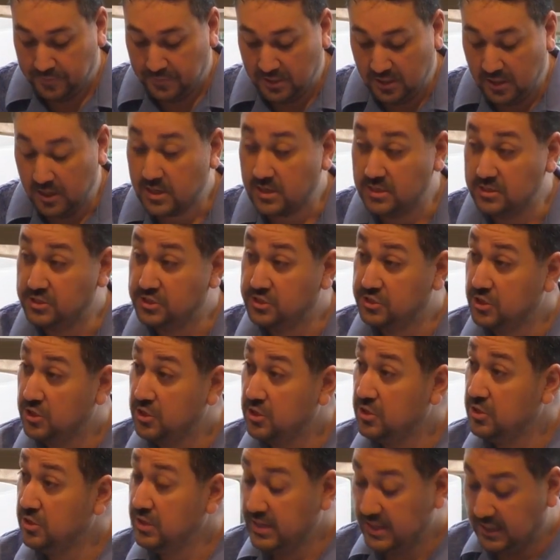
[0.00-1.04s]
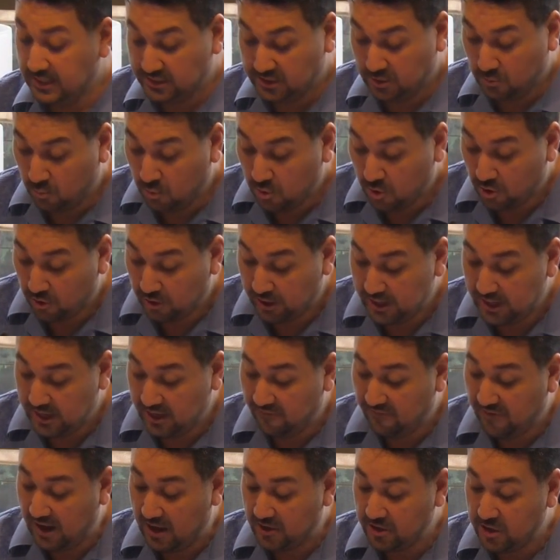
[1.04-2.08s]
A concern is a worry
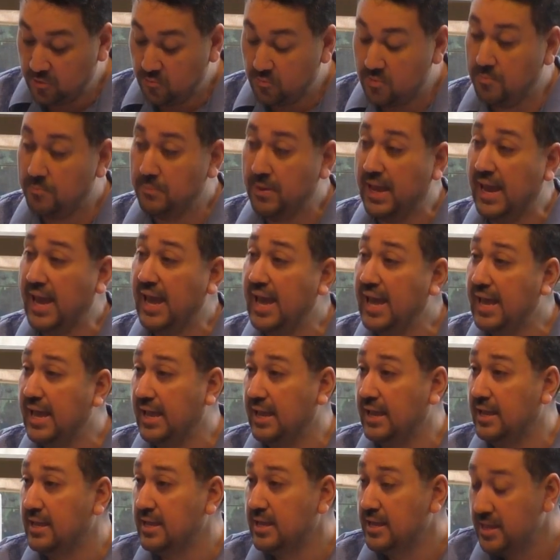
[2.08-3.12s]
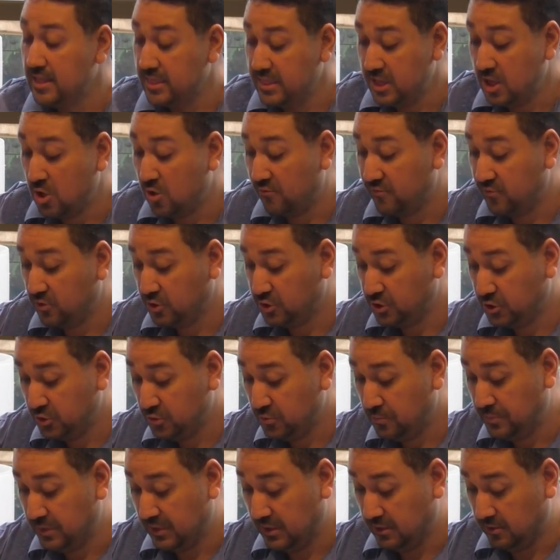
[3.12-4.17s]
of how you will pay the overdue
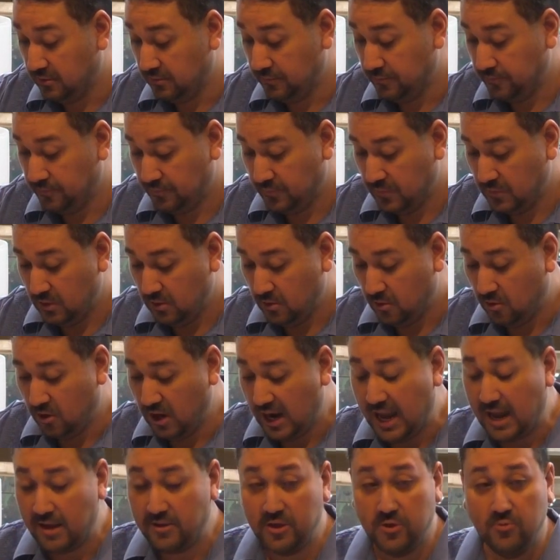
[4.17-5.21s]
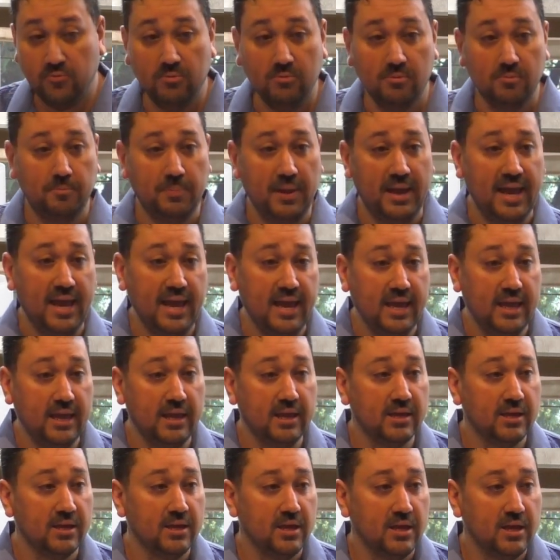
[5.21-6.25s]
bill or how you will
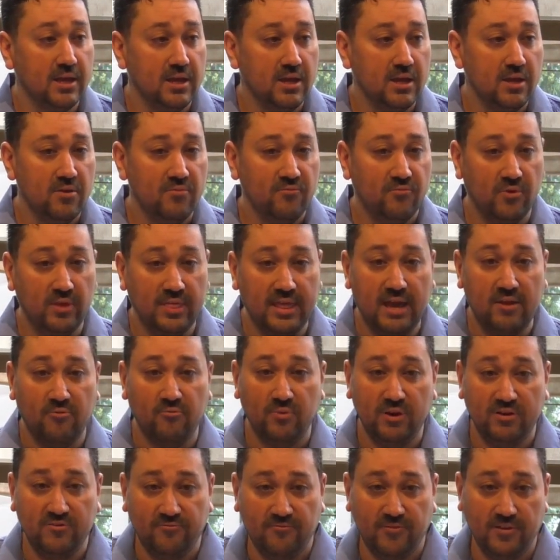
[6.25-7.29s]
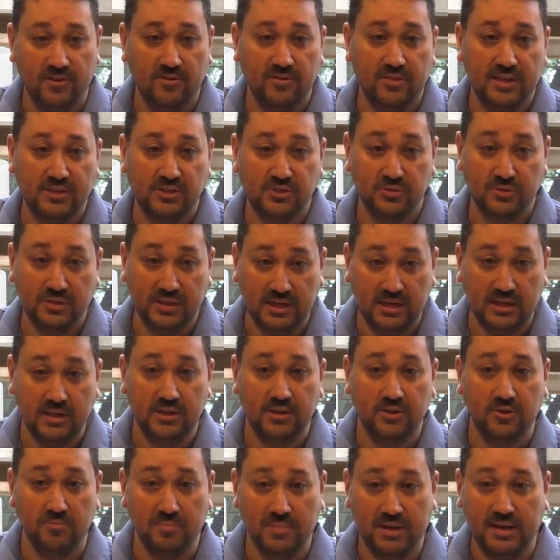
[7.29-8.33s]
pay for that refill that you need in
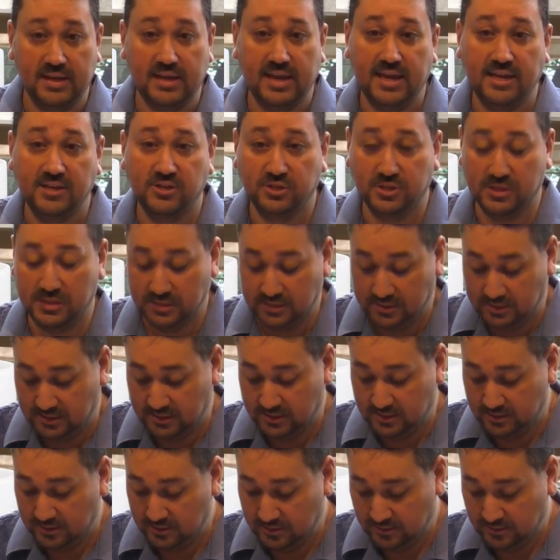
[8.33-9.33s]
your medications.